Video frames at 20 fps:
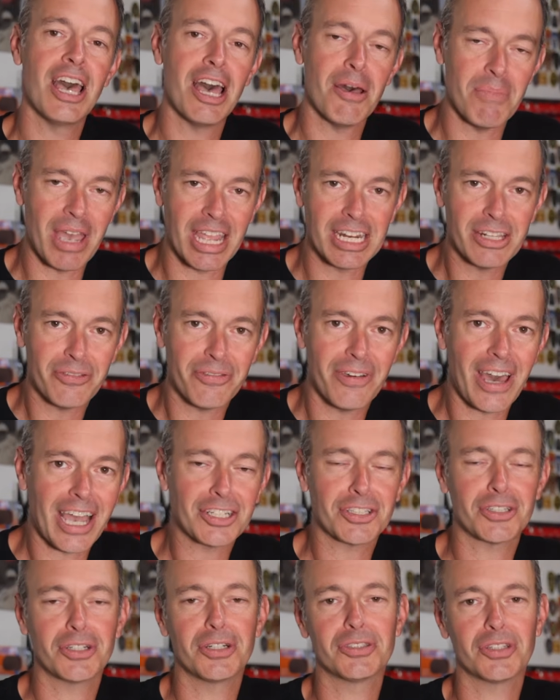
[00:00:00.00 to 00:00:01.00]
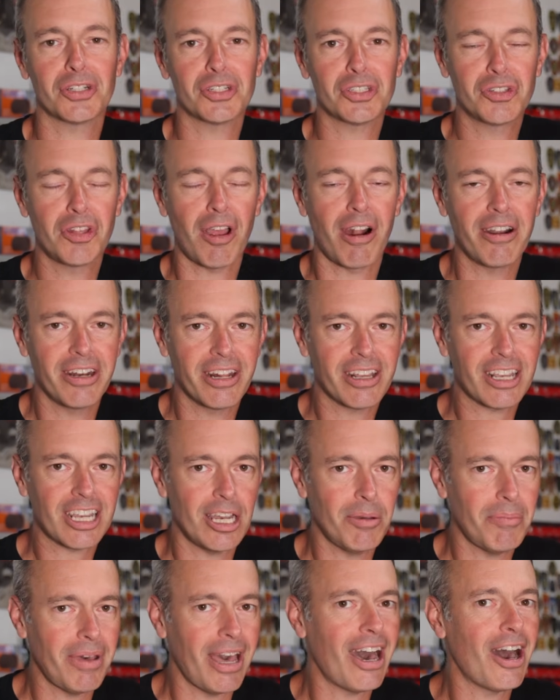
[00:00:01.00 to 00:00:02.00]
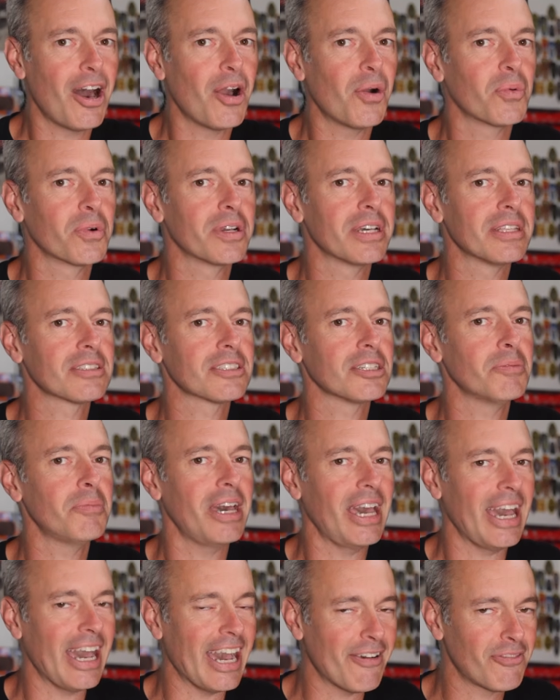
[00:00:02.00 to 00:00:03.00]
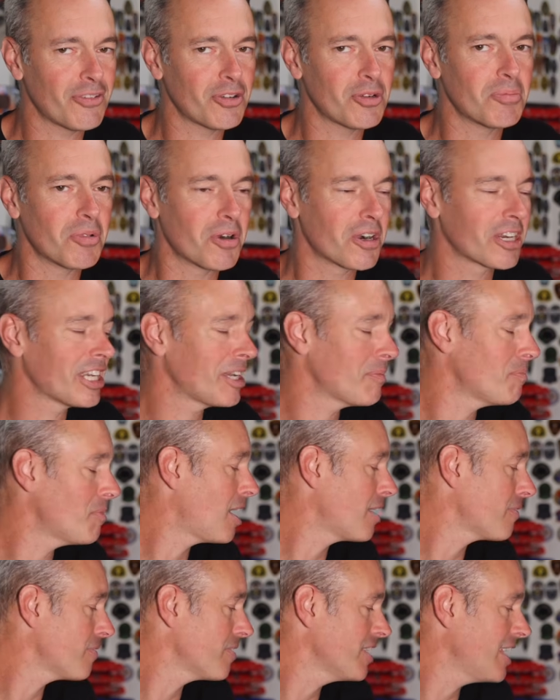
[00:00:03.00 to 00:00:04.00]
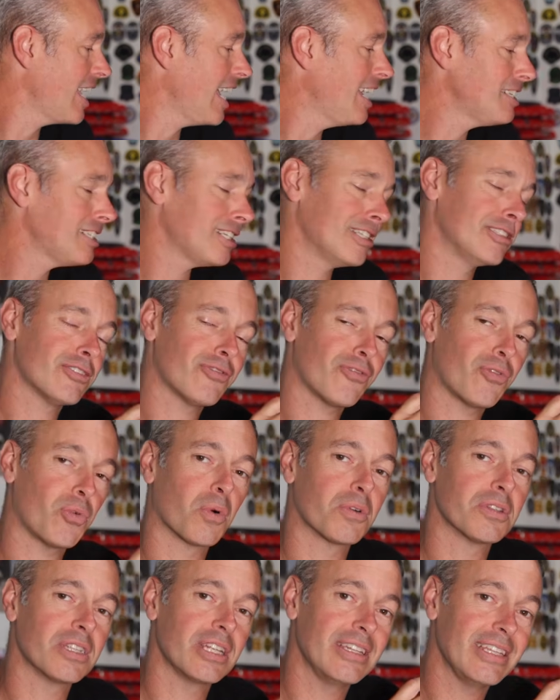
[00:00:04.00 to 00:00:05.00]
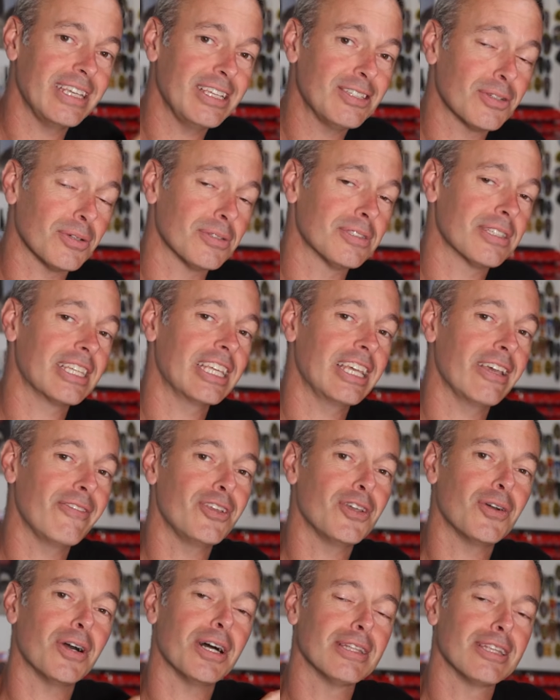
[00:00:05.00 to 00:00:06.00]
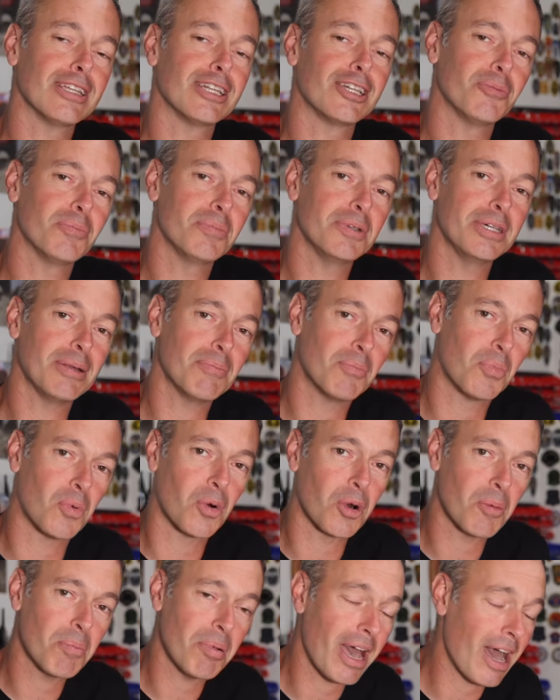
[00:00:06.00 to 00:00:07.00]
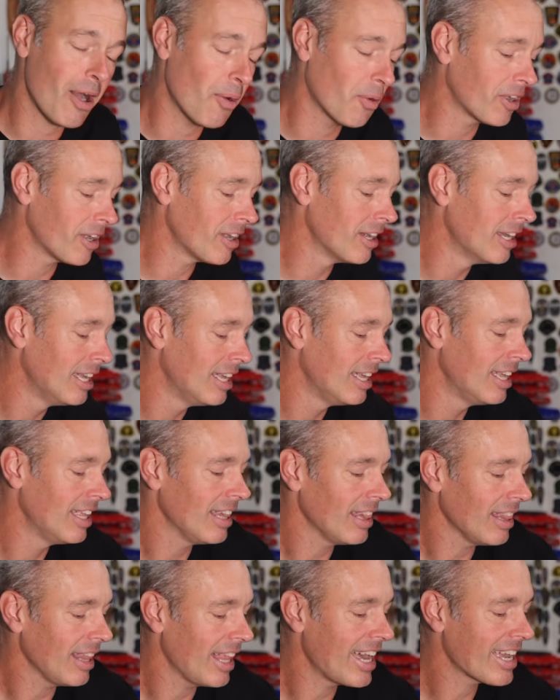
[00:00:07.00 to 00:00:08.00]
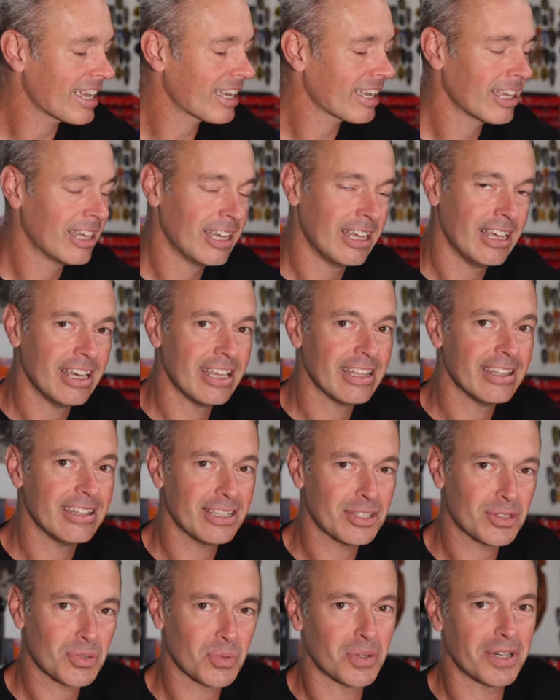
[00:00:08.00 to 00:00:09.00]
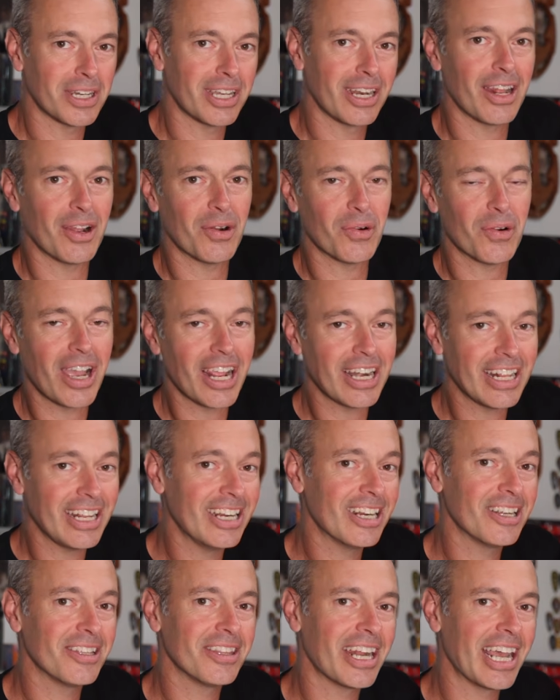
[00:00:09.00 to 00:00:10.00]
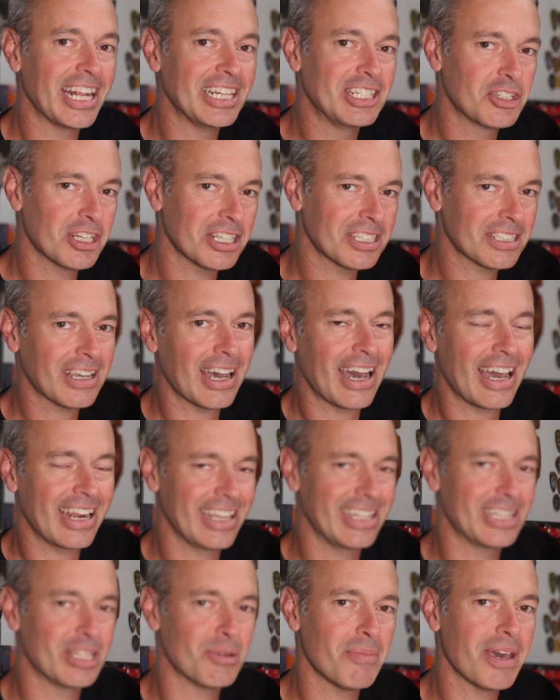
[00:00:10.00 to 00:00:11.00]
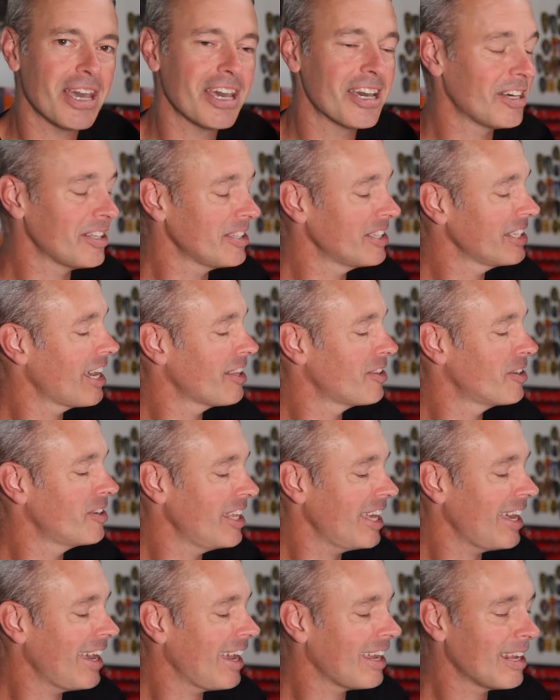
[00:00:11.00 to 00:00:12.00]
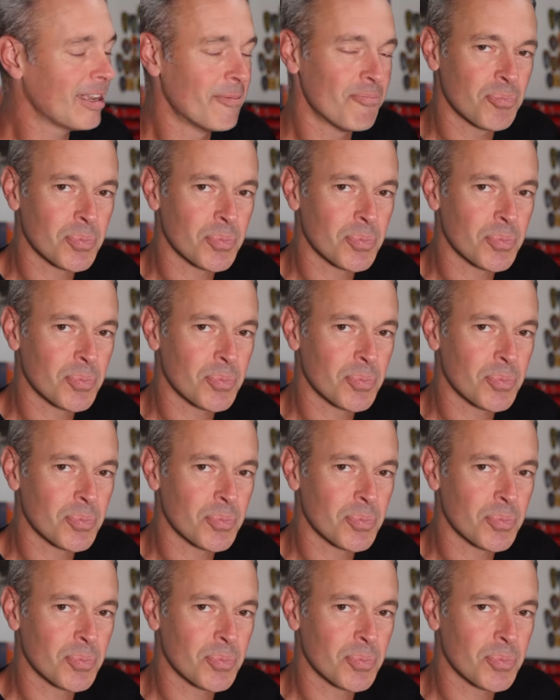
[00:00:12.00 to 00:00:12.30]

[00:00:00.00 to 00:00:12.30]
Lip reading: manufacturers are starting to come out with some aftermarket modifications for the diesel to give you a little bit more power, like this one right here that I just got in the mail the other day.